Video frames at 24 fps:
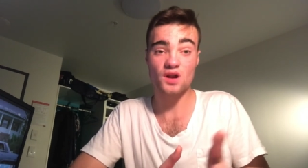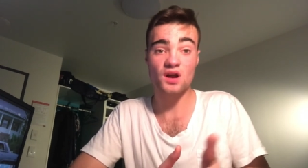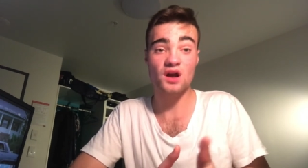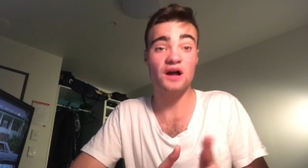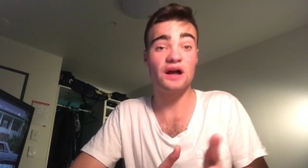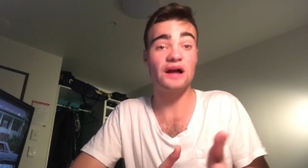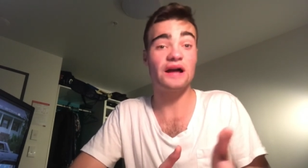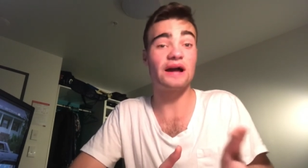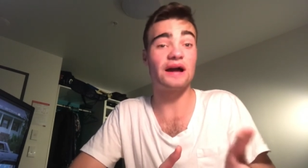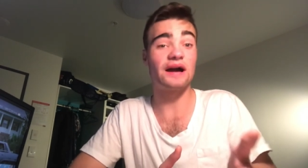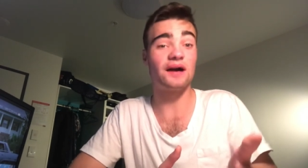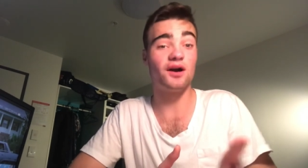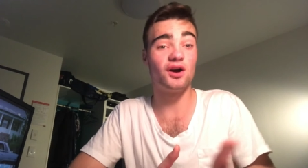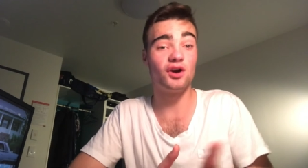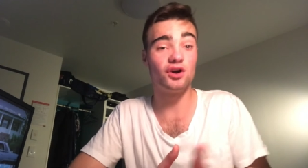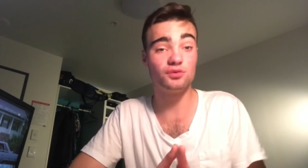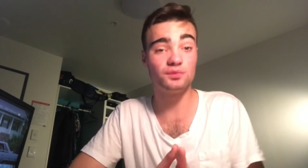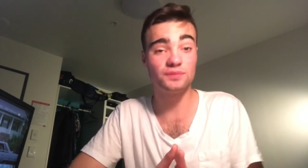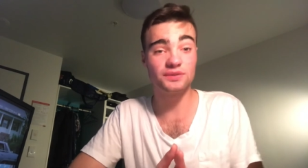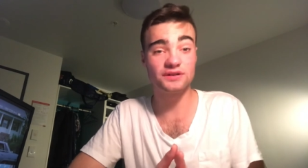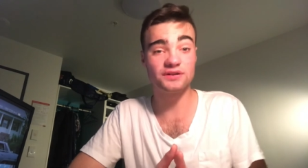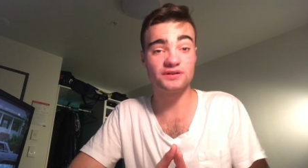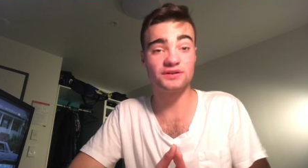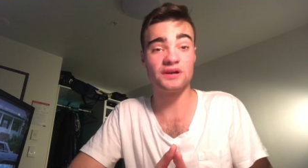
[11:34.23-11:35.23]
hi-hat
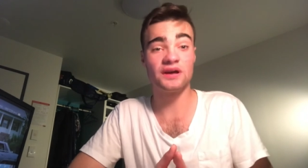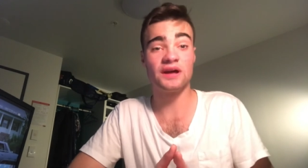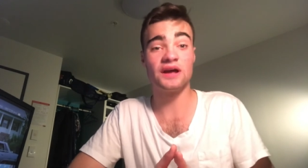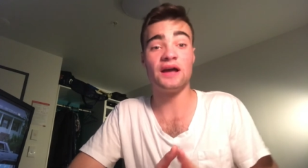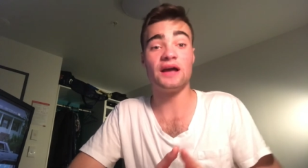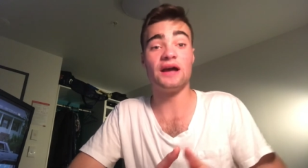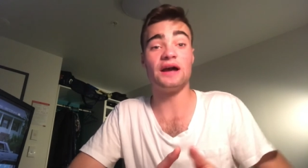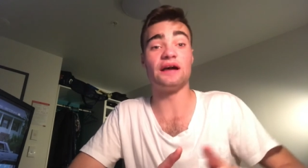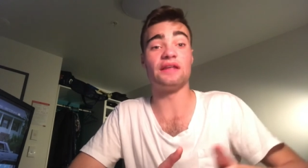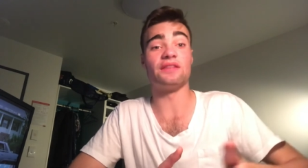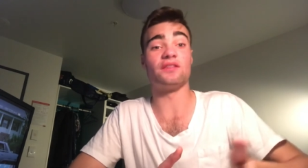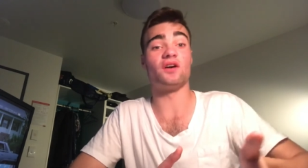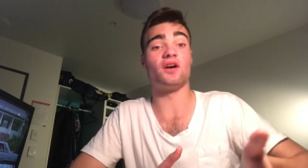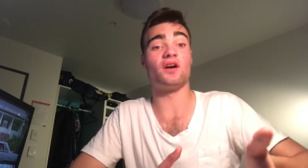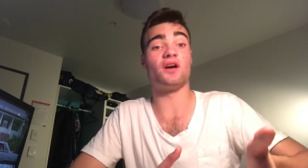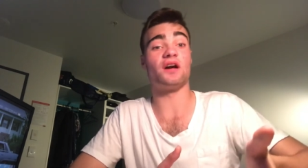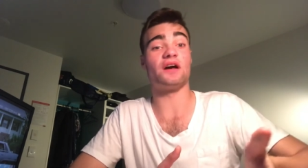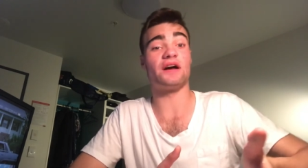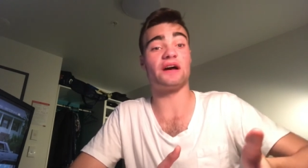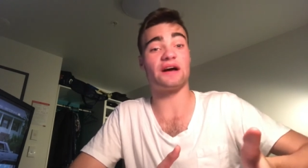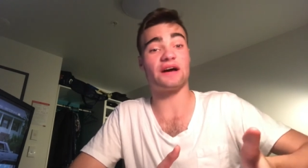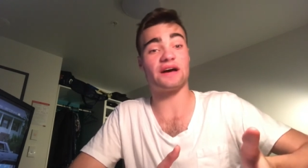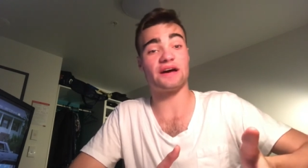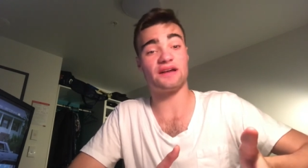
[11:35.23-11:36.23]
open and the
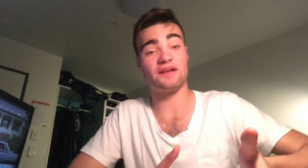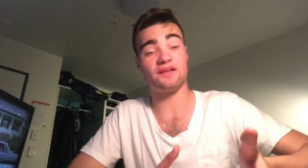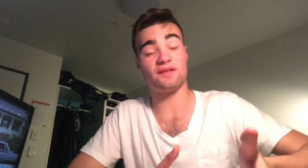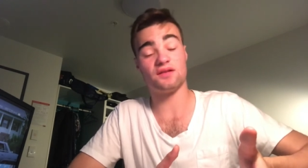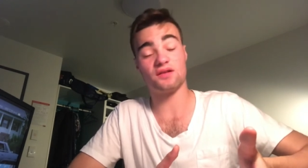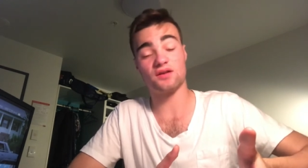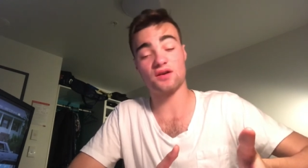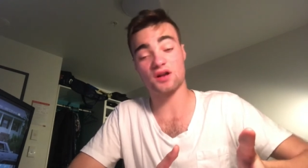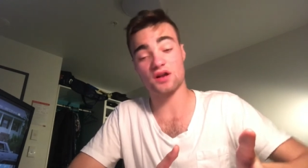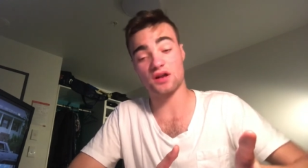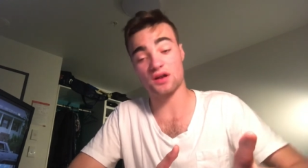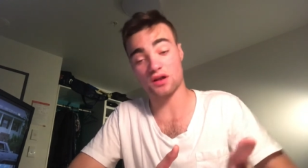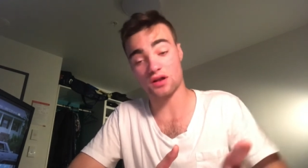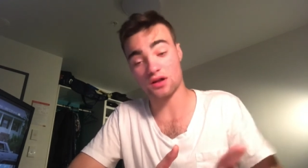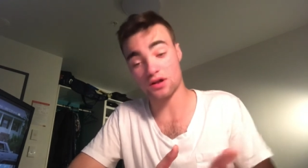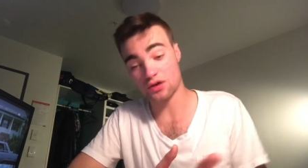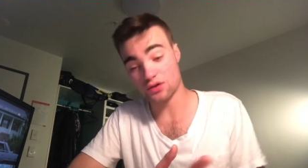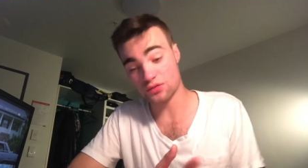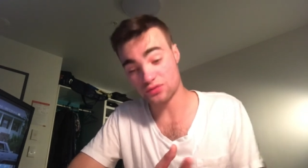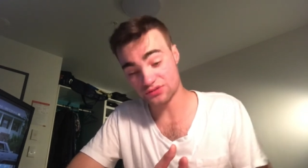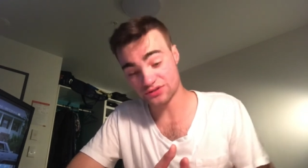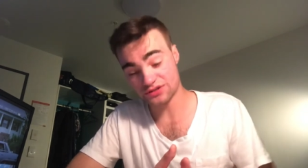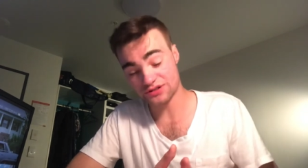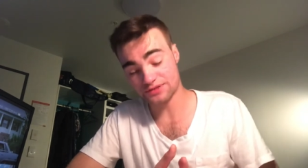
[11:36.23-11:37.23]
hi-hat
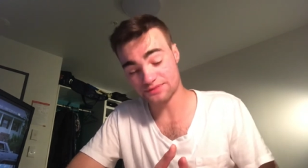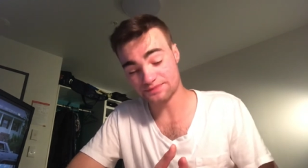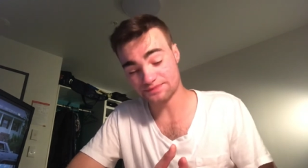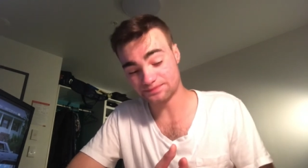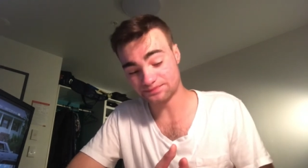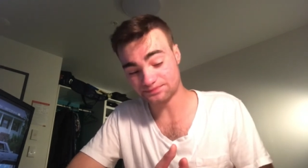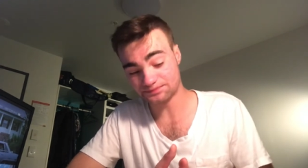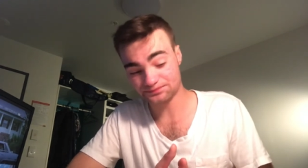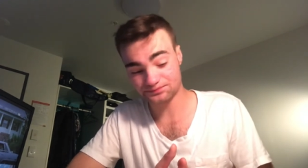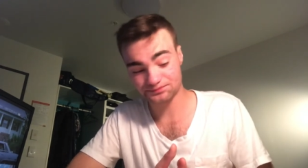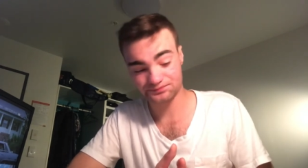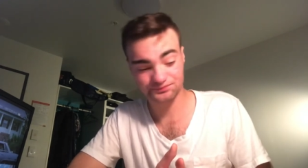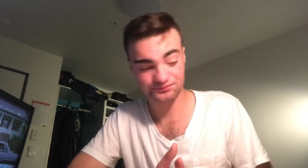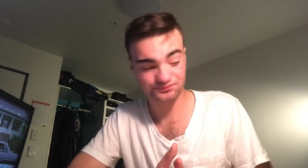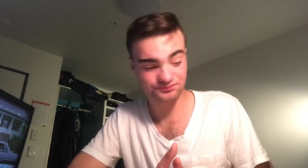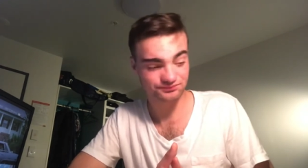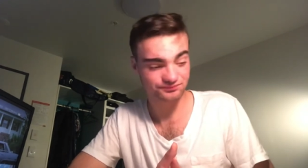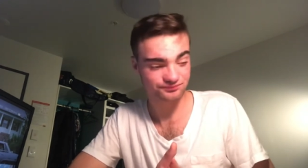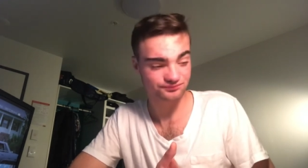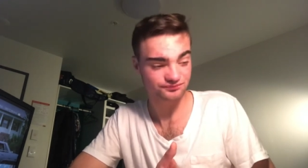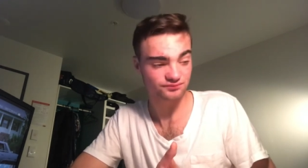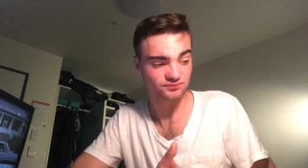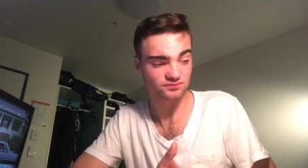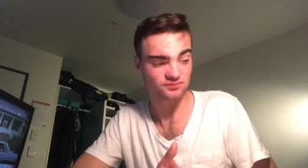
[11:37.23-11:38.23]
closed.
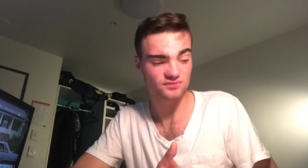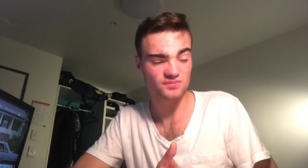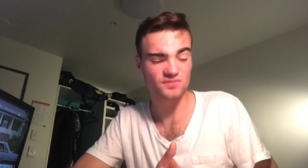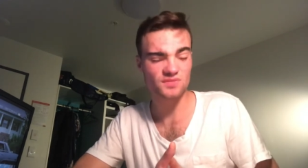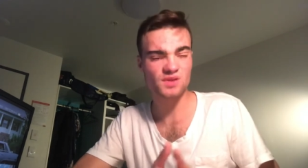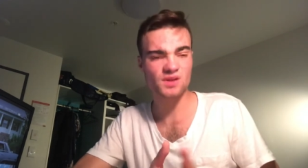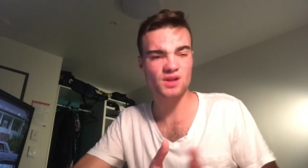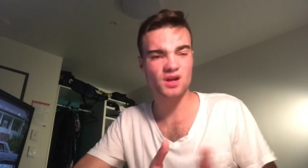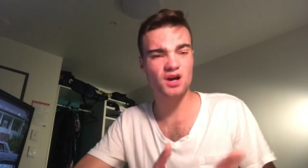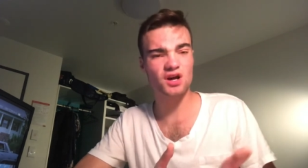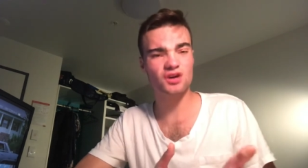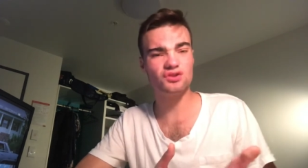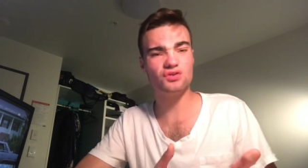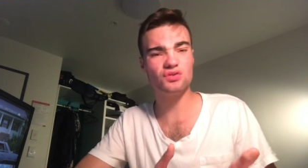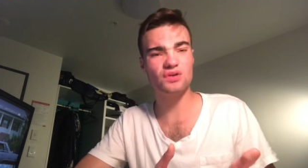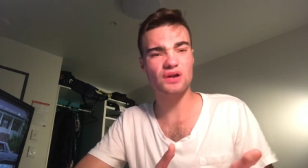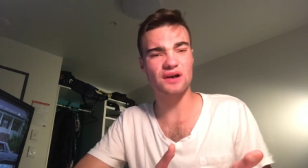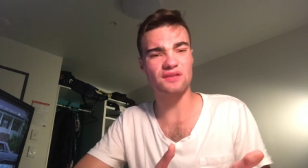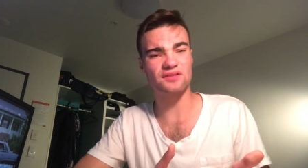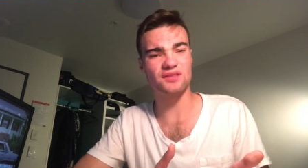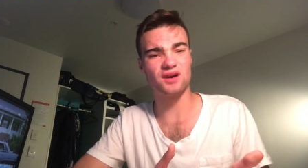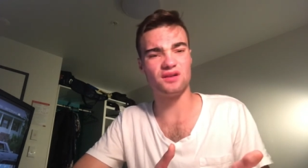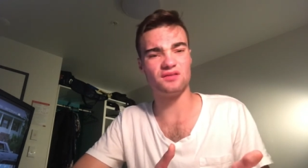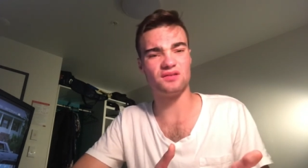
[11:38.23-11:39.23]
I do
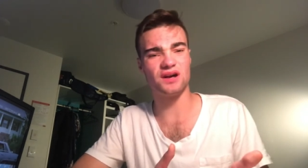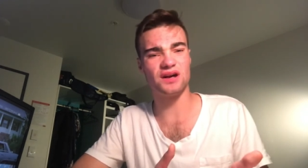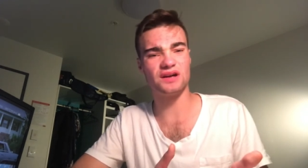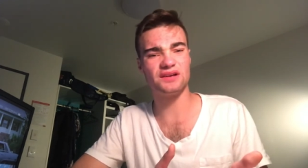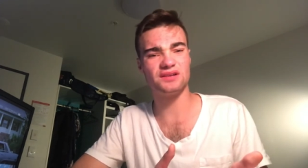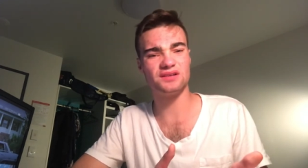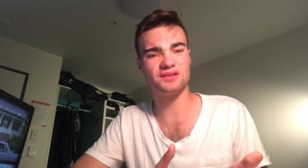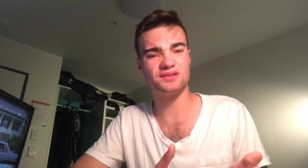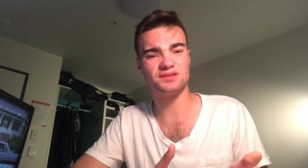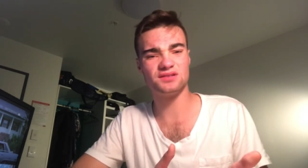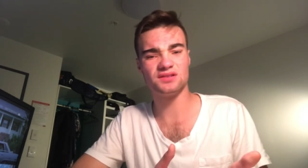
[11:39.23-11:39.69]
have that right.